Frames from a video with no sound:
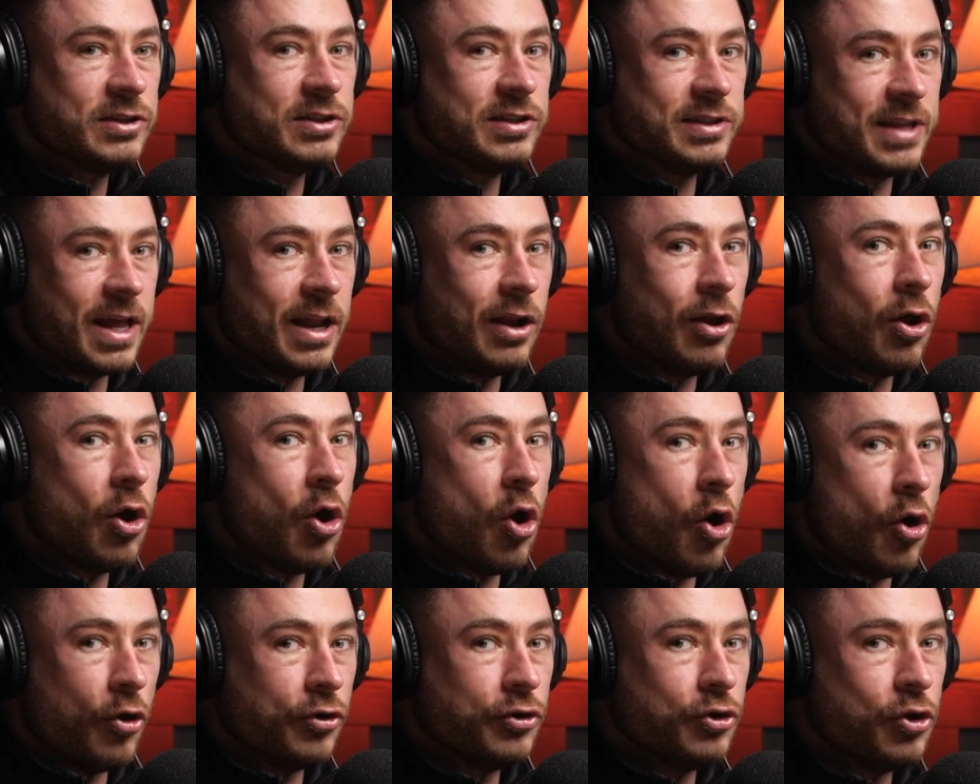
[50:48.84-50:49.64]
It's still
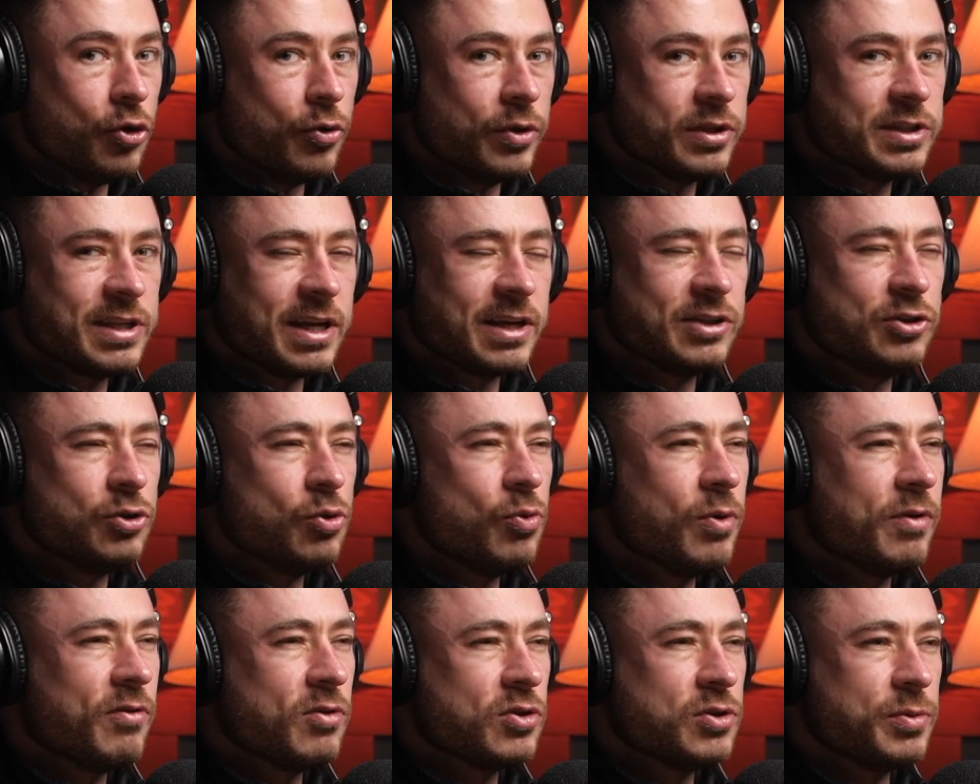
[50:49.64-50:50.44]
on you. It's like, do
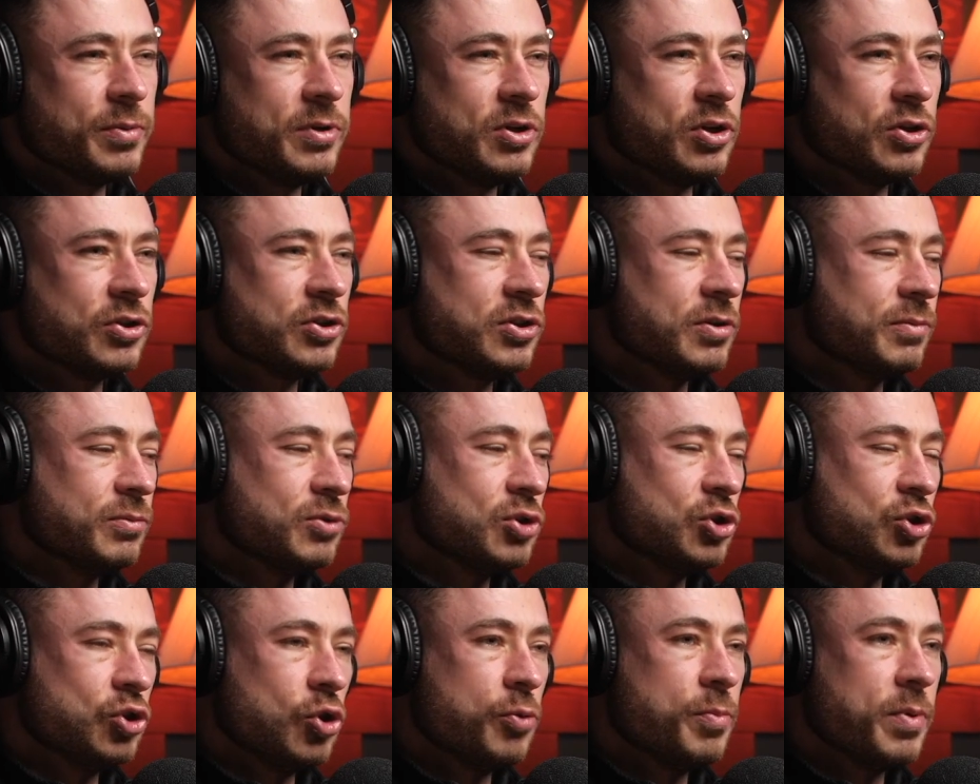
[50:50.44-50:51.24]
you know whenever somebody does something
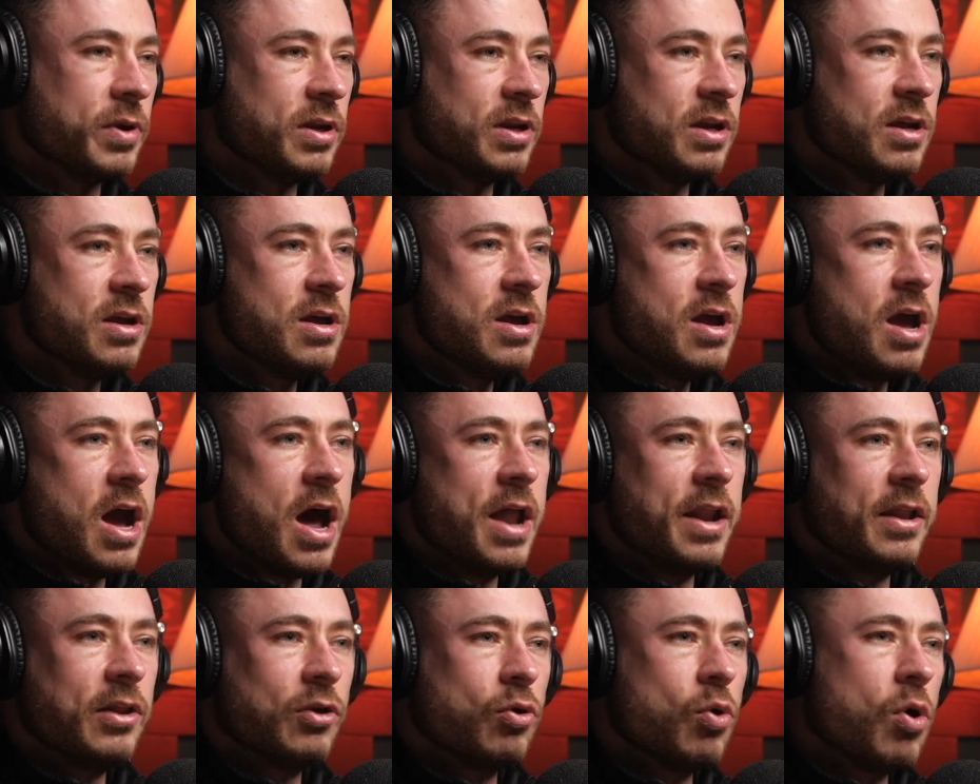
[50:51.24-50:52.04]
stupid
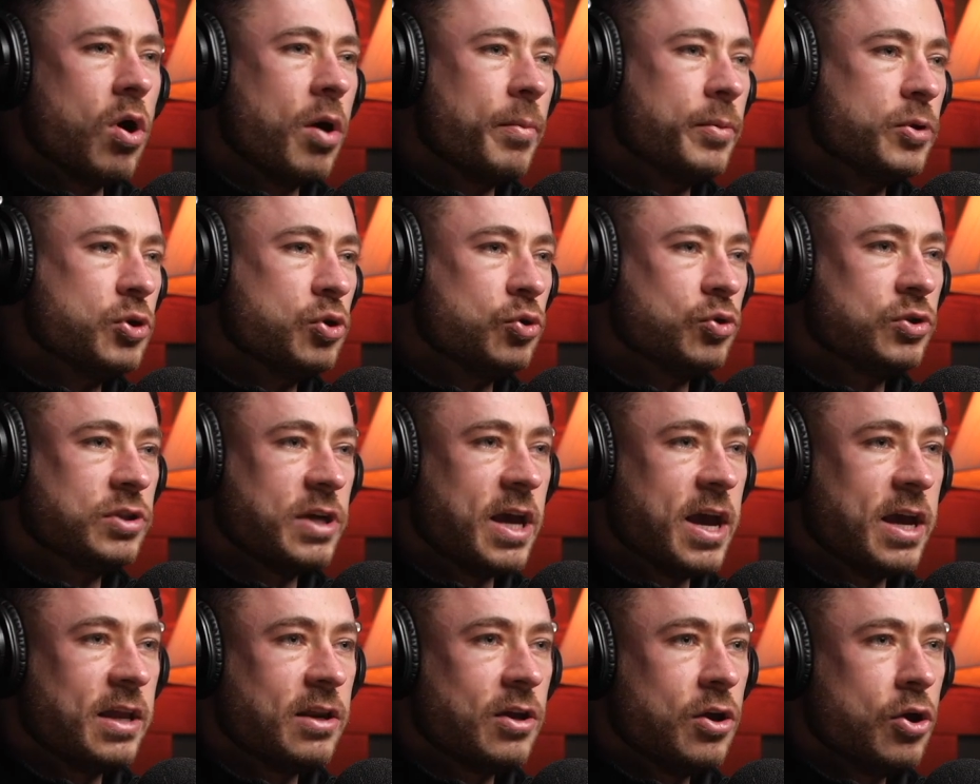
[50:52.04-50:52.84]
and then they go, oh, but you
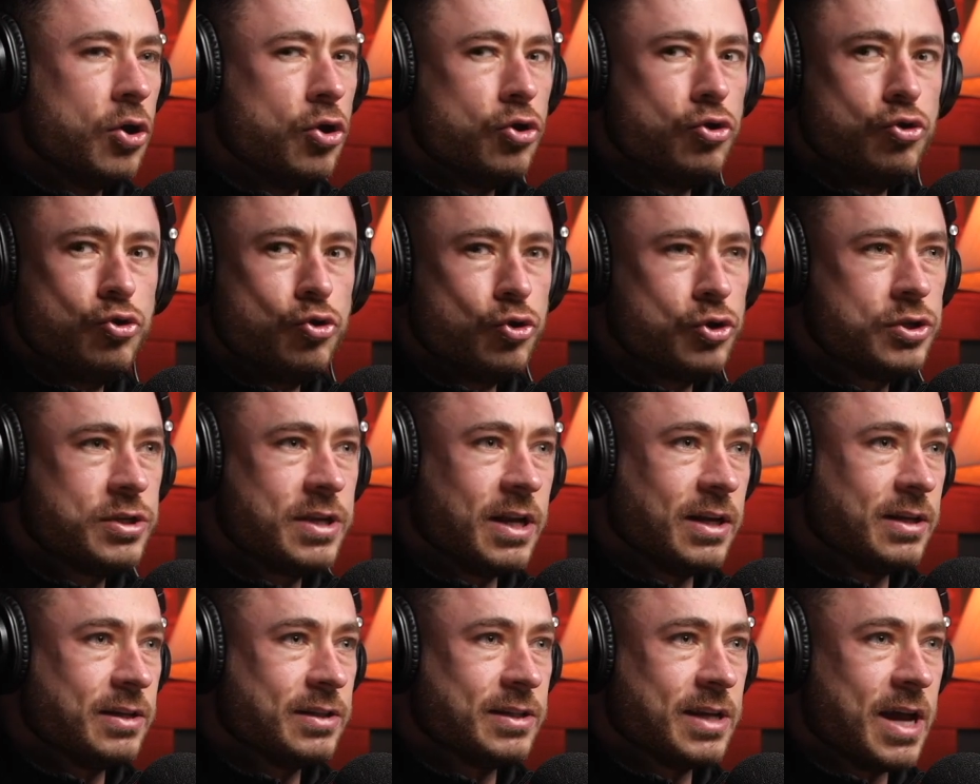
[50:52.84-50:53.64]
said, you
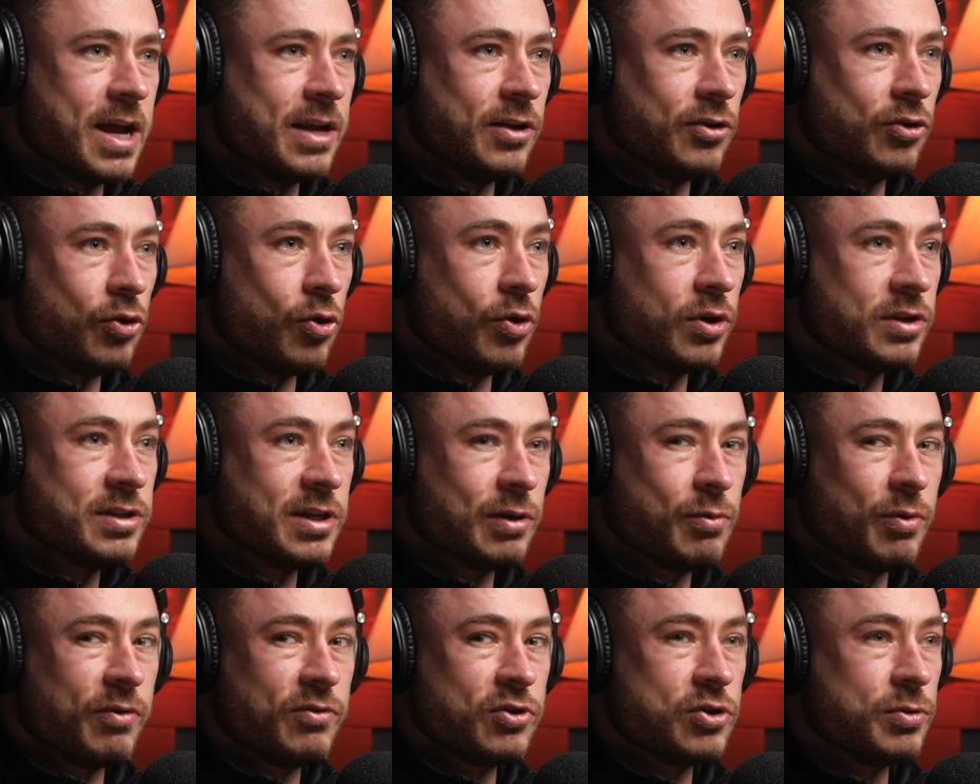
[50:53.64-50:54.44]
still decided to do it. It's
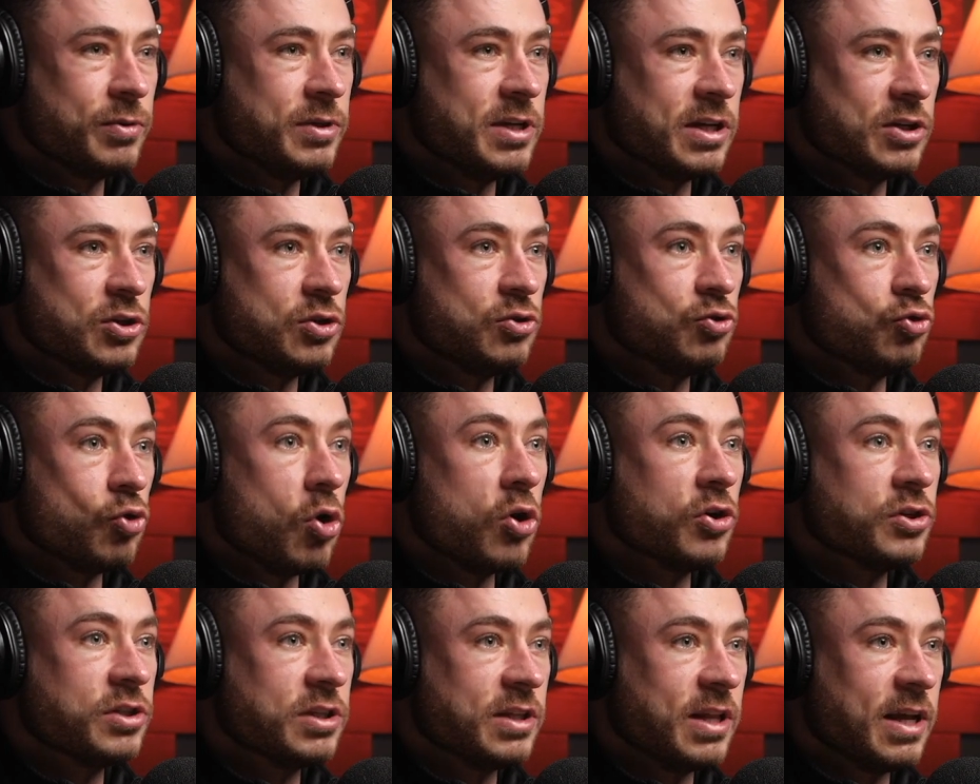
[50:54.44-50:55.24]
like whenever somebody takes
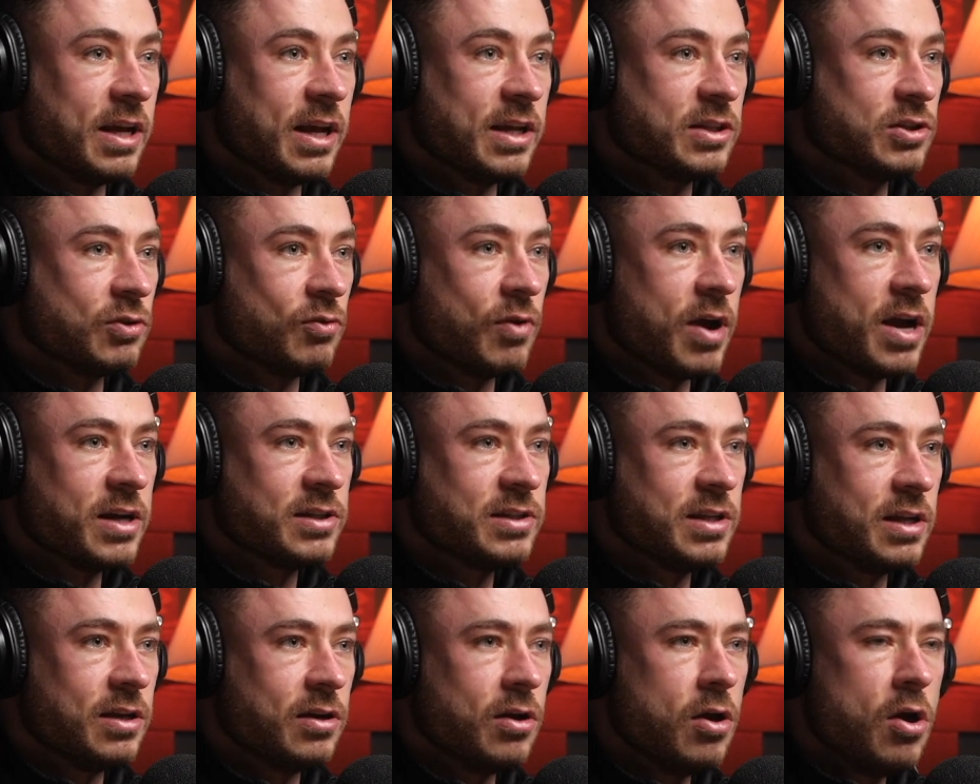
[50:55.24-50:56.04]
drugs and then gets
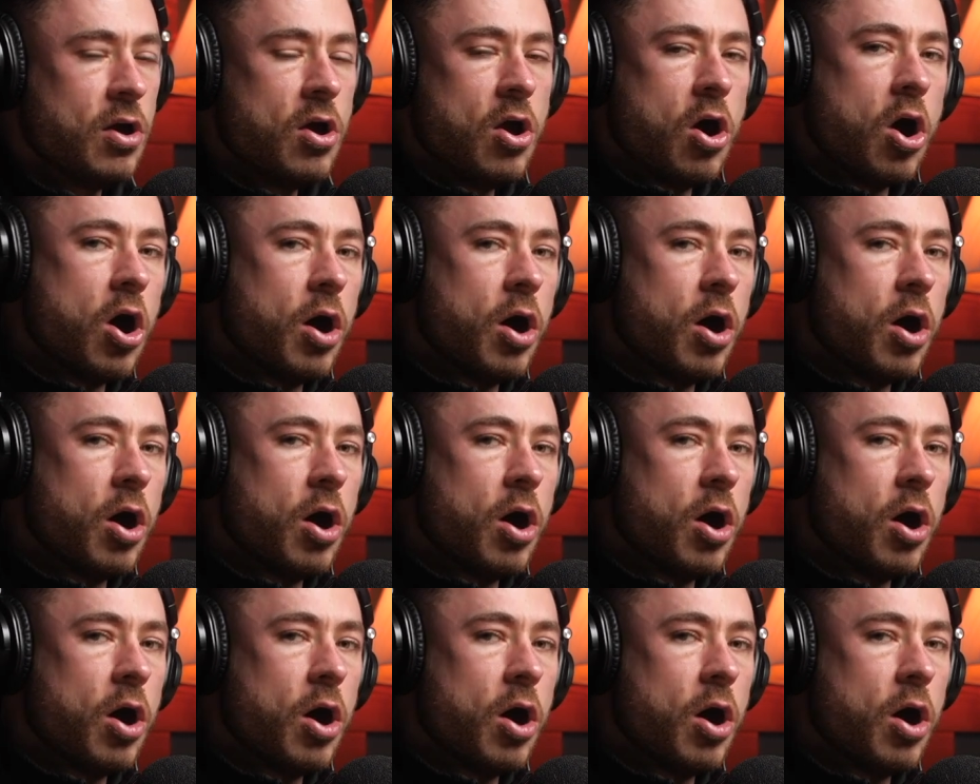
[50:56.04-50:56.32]
arrested. Yeah.